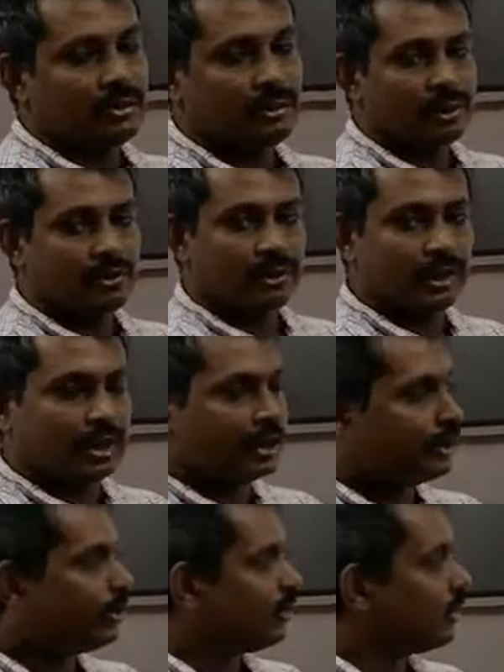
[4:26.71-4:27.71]
avoid one
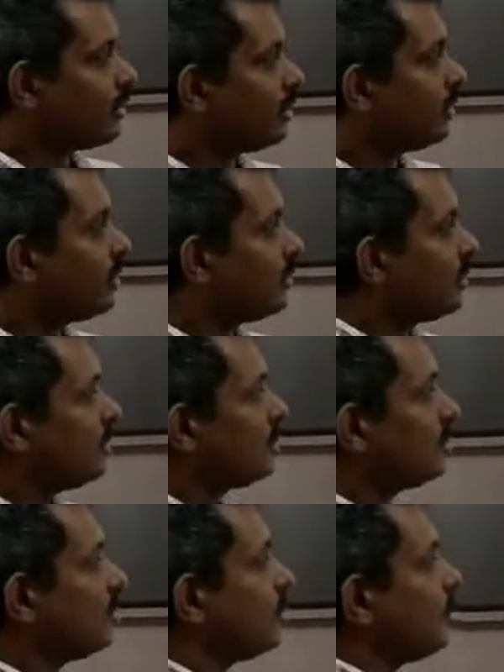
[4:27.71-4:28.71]
unknown.
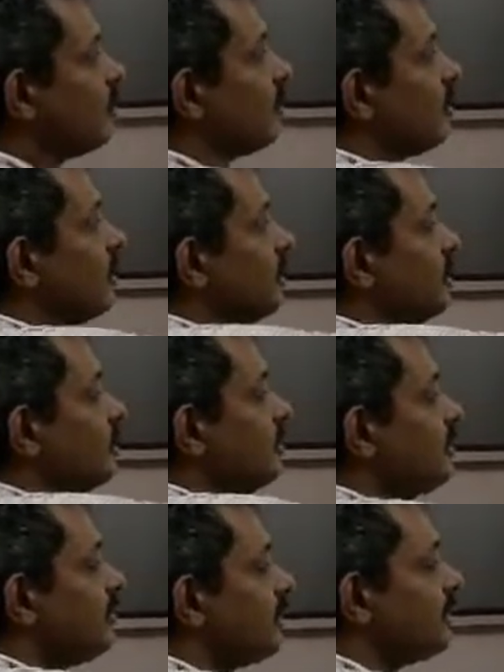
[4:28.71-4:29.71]
So it would
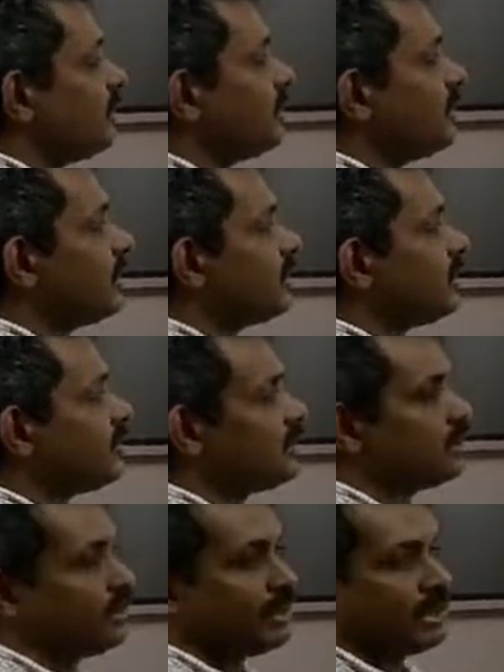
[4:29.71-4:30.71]
be better to take
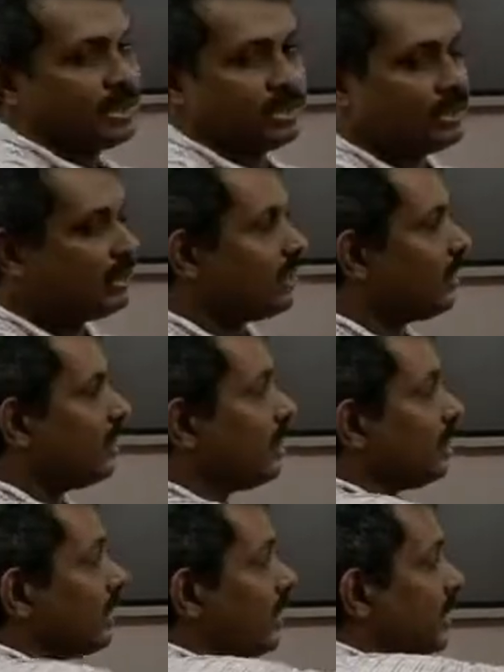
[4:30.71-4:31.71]
reference plane
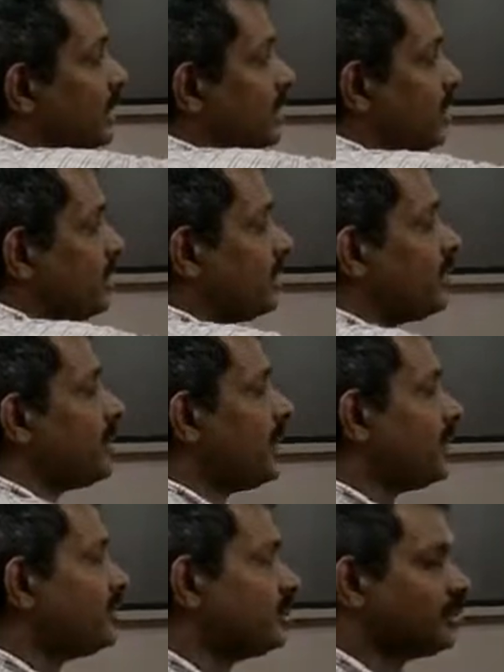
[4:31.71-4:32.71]
at the
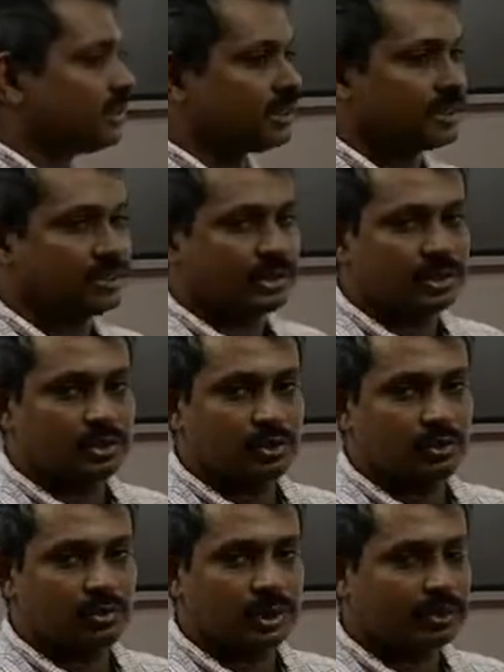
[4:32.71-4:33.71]
balancing mass. Otherwise,
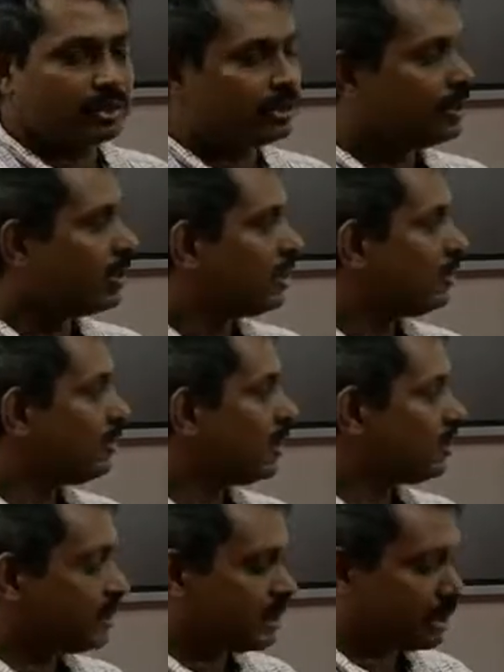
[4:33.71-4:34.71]
you may not be
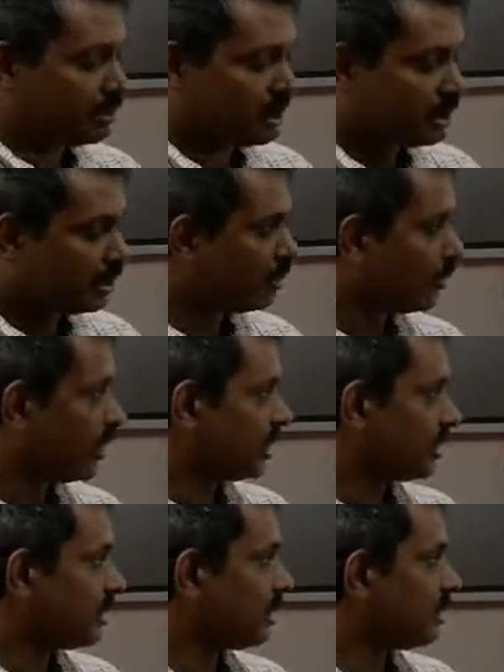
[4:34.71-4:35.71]
able to complete the
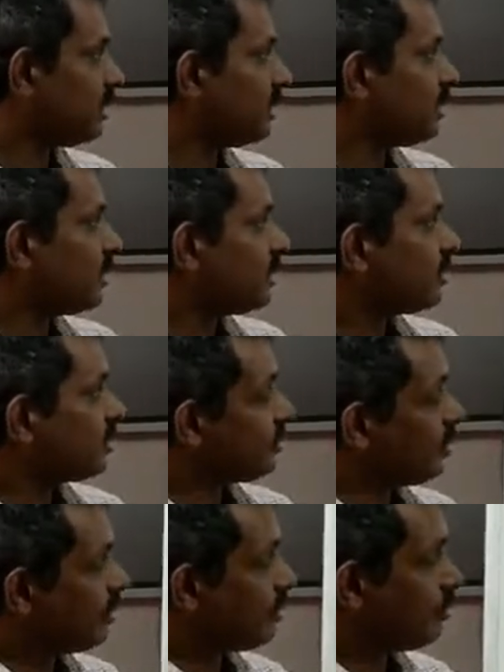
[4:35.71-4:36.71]
polygon.
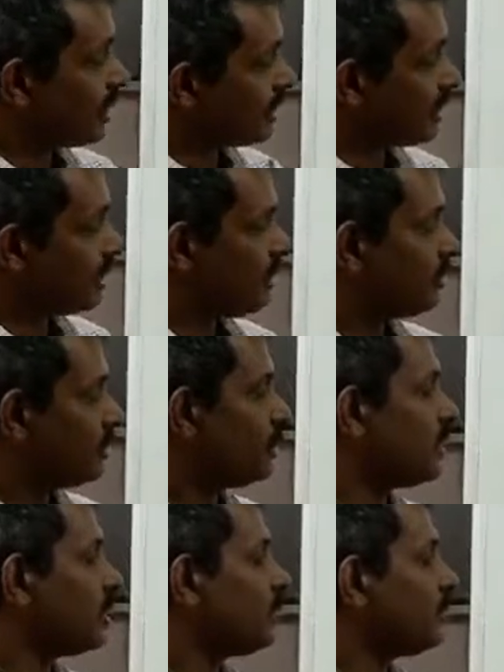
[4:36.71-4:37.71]
So, but if you
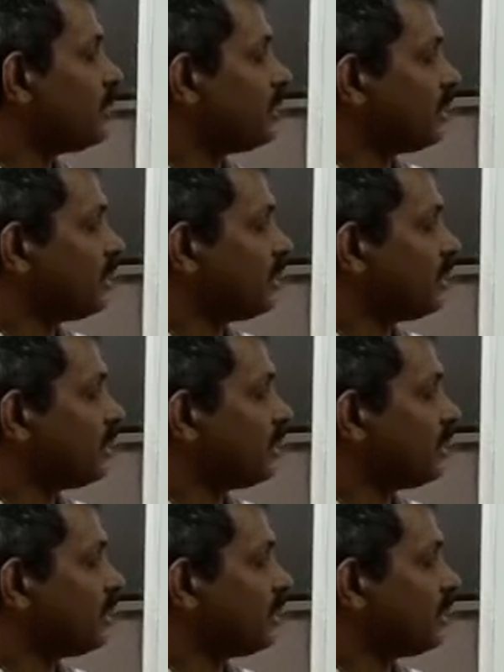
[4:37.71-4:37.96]
take